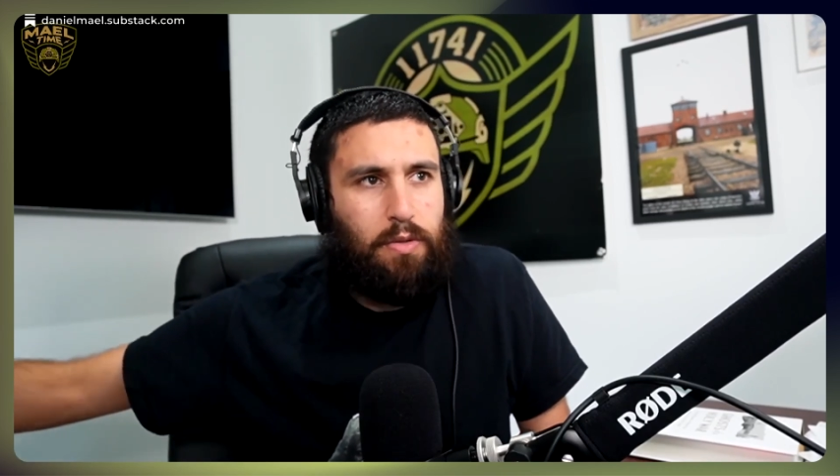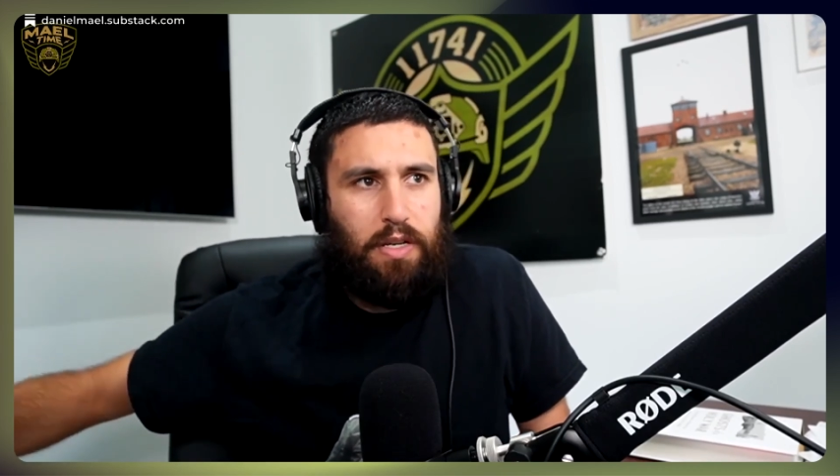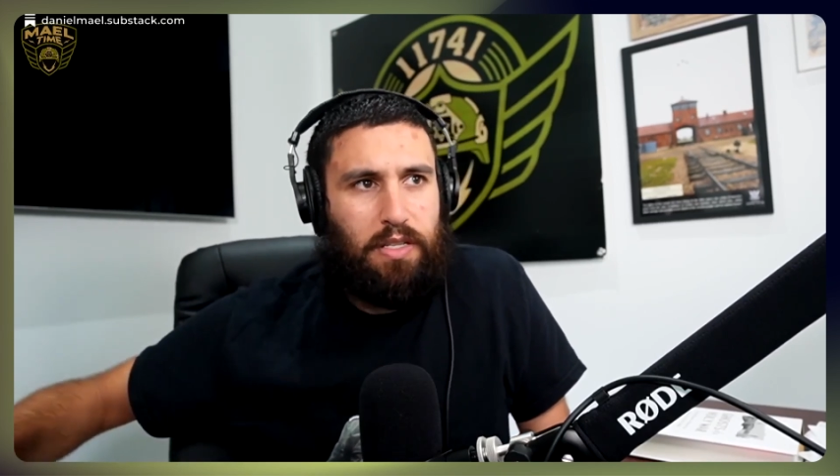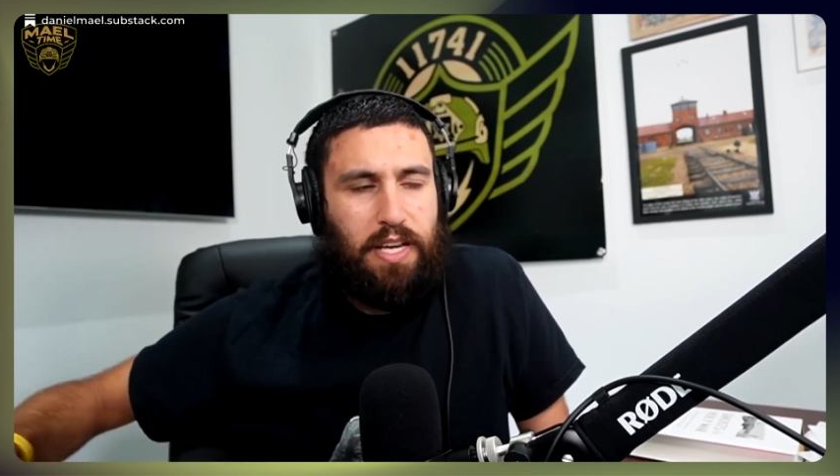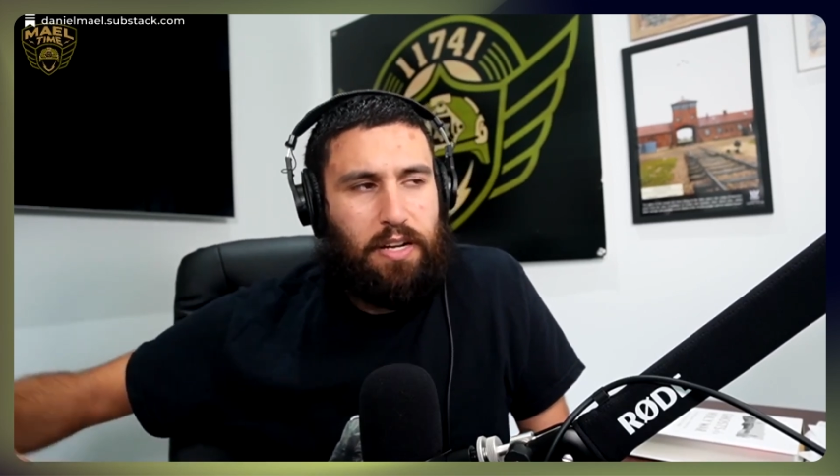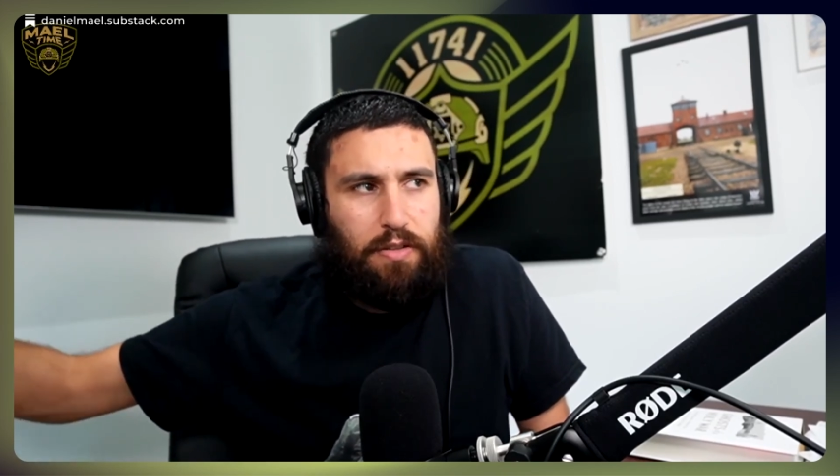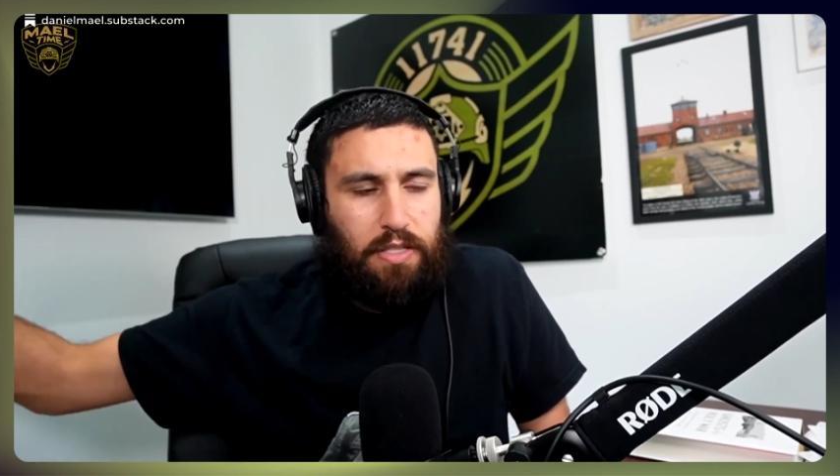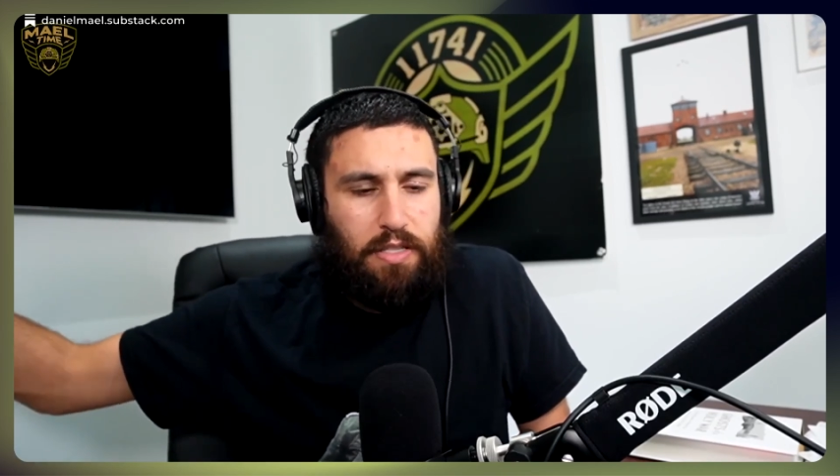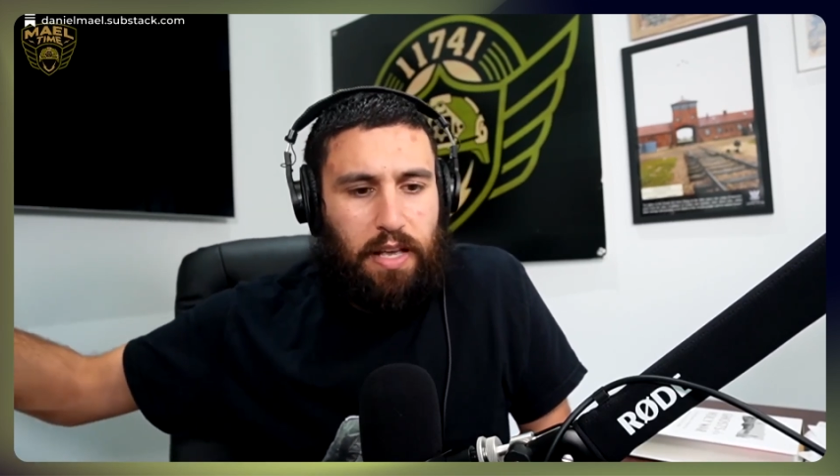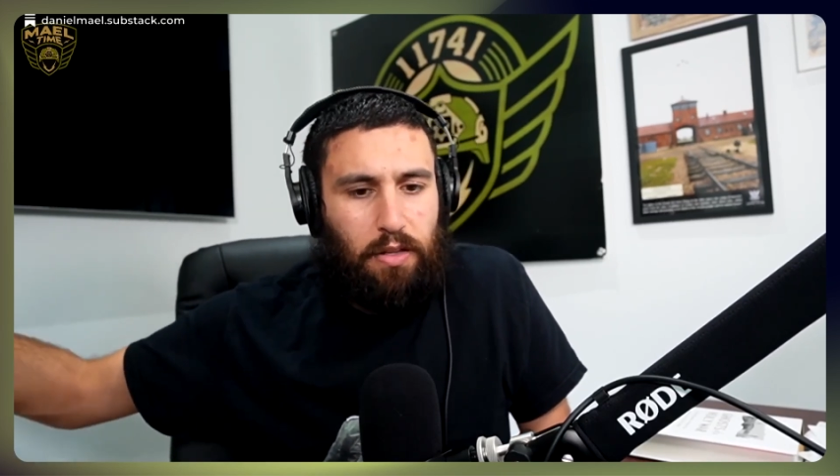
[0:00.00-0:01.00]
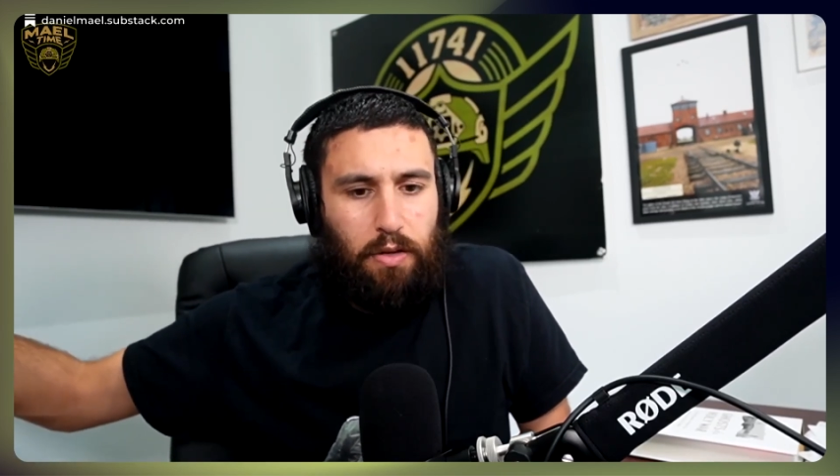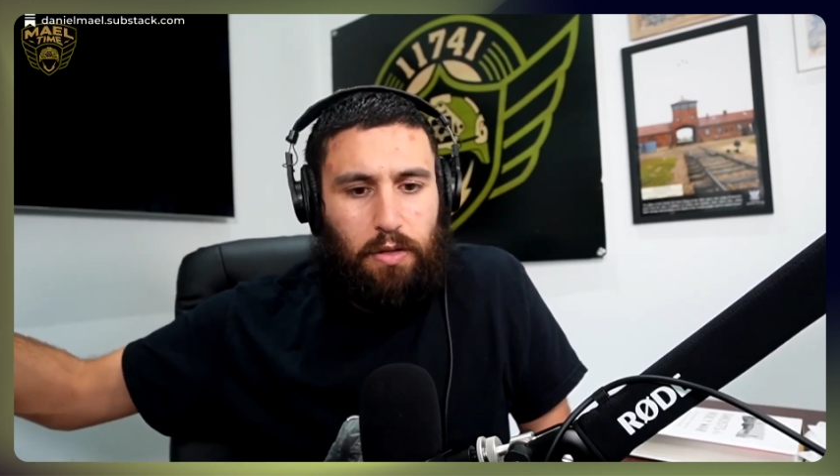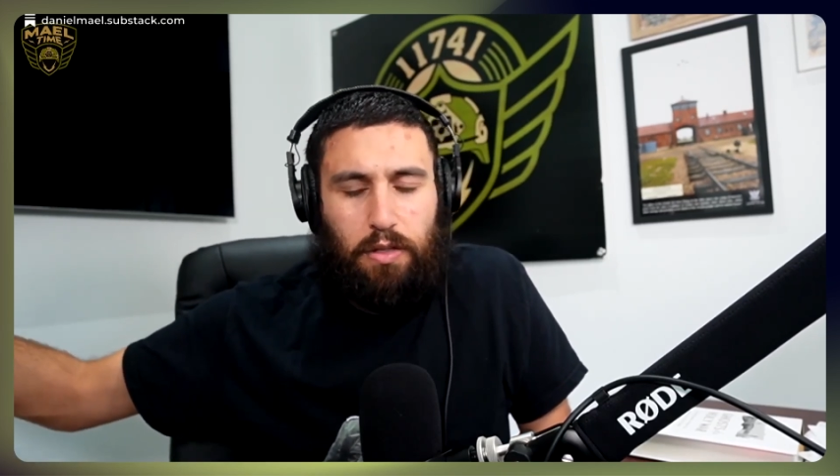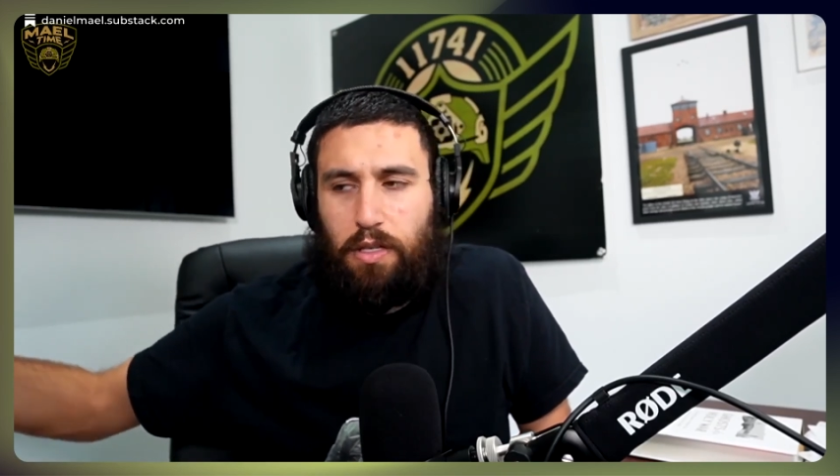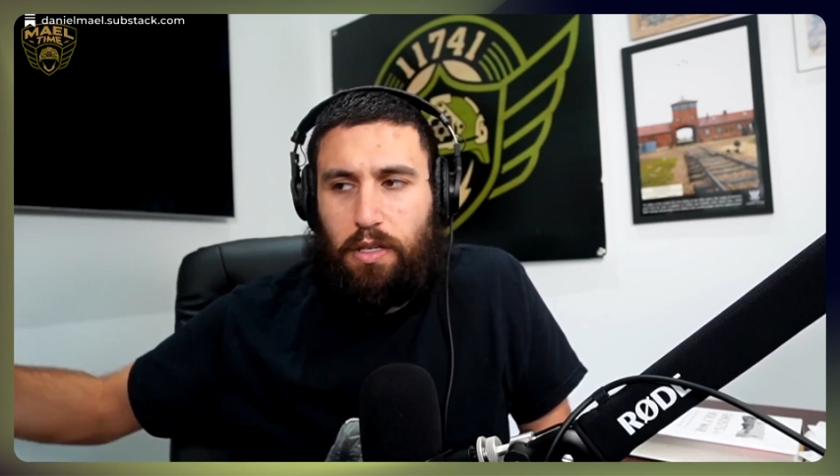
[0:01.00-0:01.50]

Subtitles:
a terrorist hellhole,